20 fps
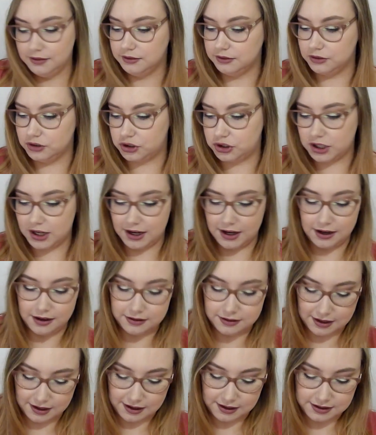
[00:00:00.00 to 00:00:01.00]

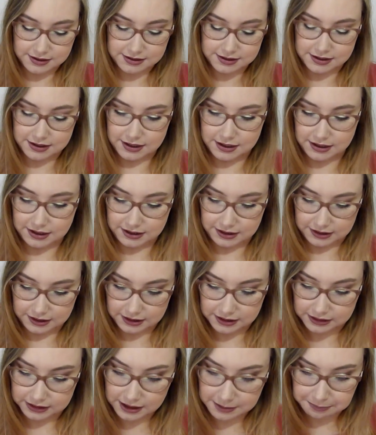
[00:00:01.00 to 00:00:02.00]
shade as the
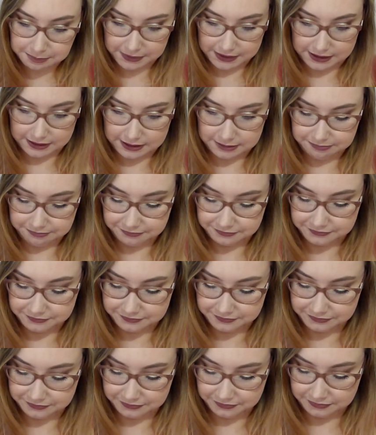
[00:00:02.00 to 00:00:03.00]
lip balm,
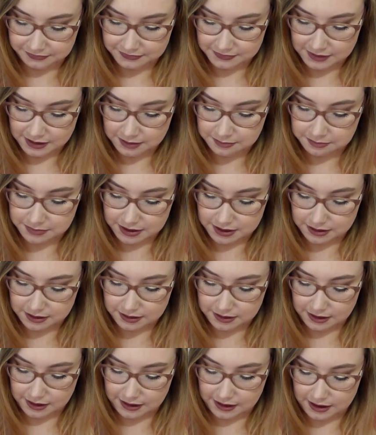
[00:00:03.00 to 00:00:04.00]
but
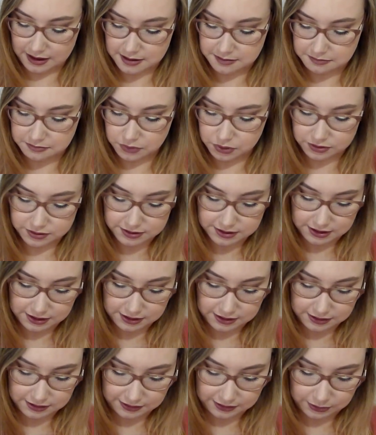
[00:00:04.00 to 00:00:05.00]
in a
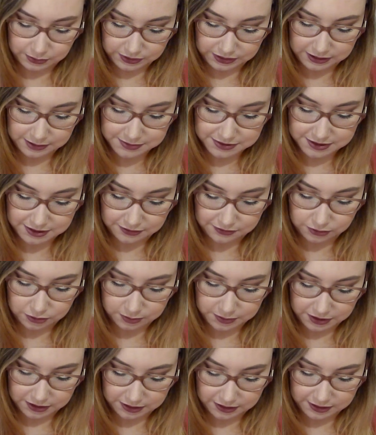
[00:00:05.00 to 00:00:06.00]
moussey liquid lipstick
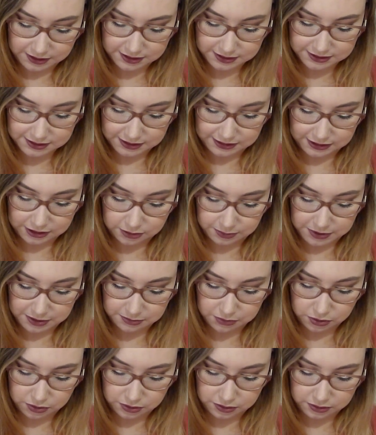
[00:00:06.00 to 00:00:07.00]
formula. It's a little bit
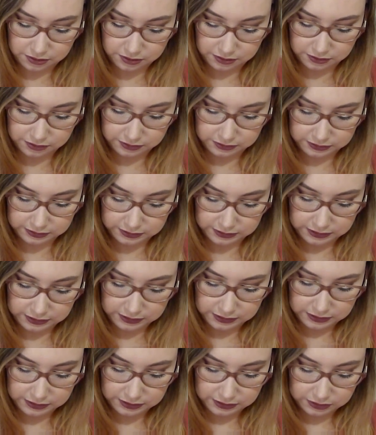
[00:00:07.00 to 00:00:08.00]
more
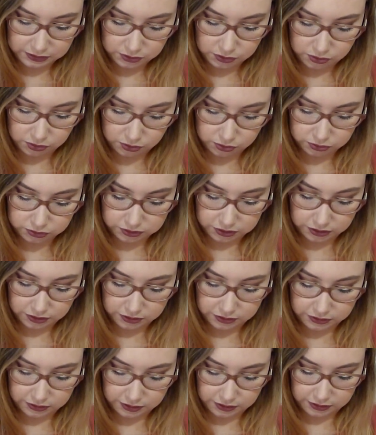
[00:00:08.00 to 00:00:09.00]
cool
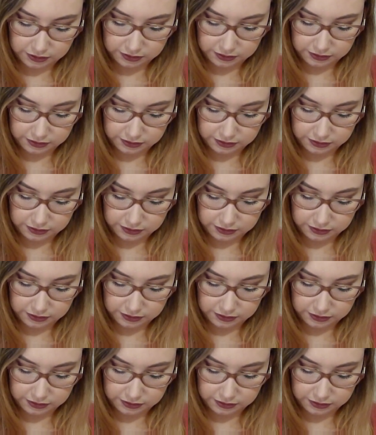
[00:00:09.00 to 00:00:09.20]
toned though.